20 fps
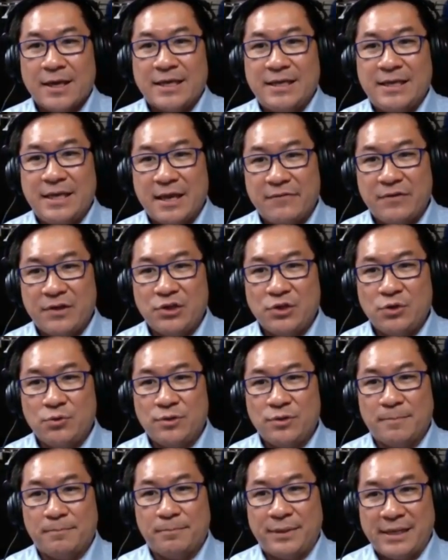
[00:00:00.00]
giving you
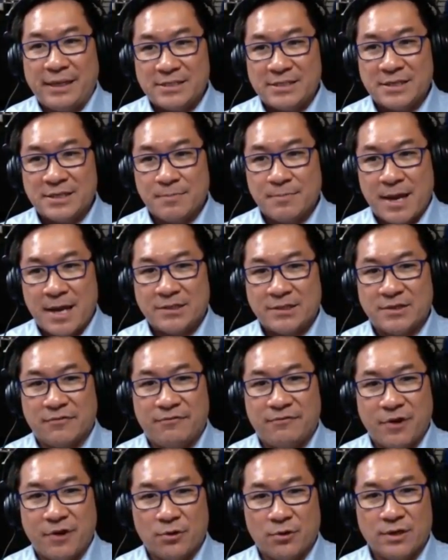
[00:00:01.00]
the peace of mind to
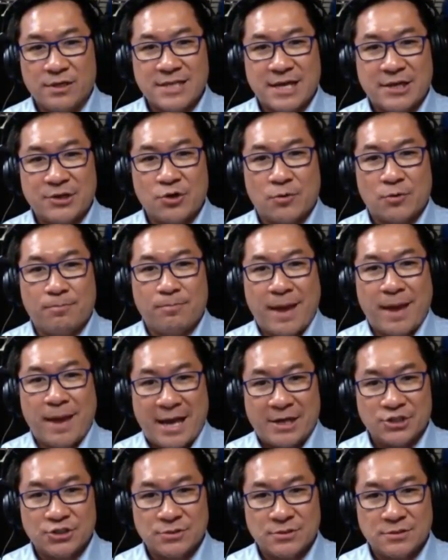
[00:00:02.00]
focus on your
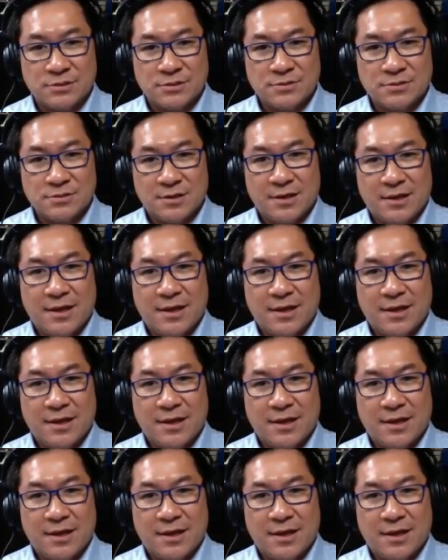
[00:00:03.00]
passions.